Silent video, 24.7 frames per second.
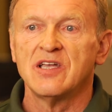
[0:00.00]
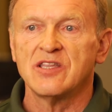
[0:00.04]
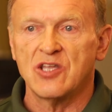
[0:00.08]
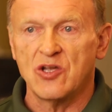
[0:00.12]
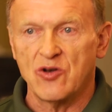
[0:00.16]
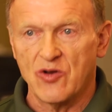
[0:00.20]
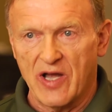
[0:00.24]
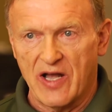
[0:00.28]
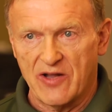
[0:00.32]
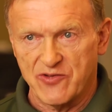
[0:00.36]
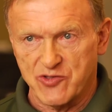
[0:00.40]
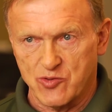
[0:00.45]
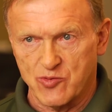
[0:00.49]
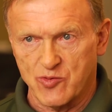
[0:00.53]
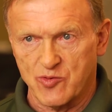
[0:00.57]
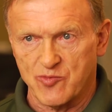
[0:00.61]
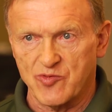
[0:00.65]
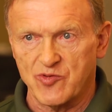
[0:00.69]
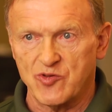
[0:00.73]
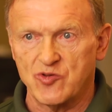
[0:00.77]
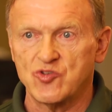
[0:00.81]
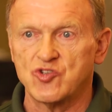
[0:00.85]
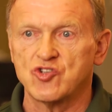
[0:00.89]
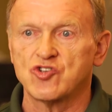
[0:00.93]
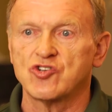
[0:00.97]
they know how to work
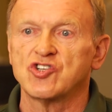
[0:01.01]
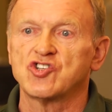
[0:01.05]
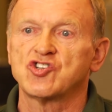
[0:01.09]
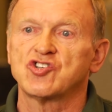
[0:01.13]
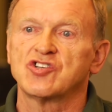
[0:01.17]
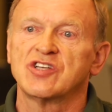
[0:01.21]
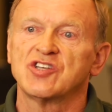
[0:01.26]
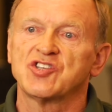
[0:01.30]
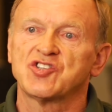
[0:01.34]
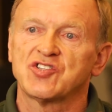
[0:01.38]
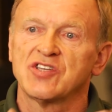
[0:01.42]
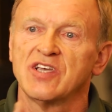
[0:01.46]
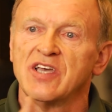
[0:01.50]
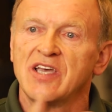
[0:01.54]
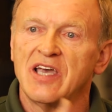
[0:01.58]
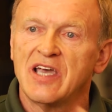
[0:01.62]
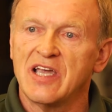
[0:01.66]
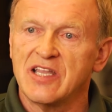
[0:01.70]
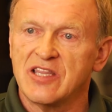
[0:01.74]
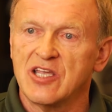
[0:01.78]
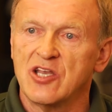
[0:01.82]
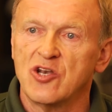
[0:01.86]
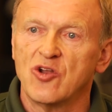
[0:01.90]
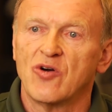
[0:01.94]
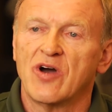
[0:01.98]
with nutritionists,
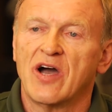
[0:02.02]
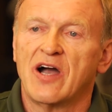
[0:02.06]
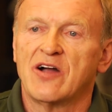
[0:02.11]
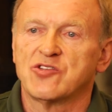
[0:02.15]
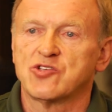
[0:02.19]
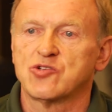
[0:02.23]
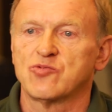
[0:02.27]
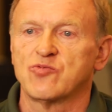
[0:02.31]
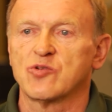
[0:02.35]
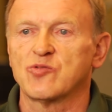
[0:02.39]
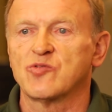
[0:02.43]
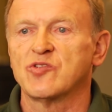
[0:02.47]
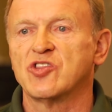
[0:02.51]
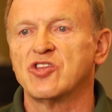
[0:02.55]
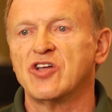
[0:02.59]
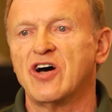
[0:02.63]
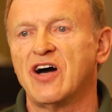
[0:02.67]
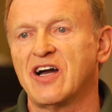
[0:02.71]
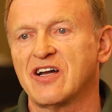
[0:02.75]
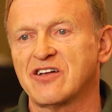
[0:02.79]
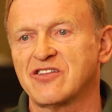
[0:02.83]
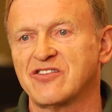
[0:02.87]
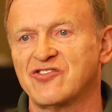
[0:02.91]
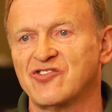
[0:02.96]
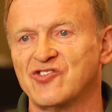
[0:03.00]
and they know how to work with
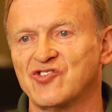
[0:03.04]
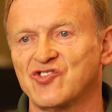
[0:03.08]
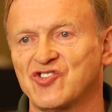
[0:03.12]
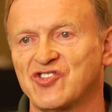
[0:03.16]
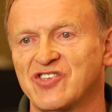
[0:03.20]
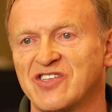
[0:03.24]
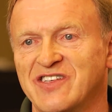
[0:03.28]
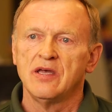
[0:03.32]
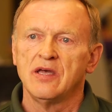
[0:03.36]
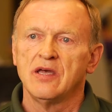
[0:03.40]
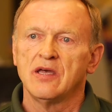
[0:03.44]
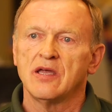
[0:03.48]
doctors.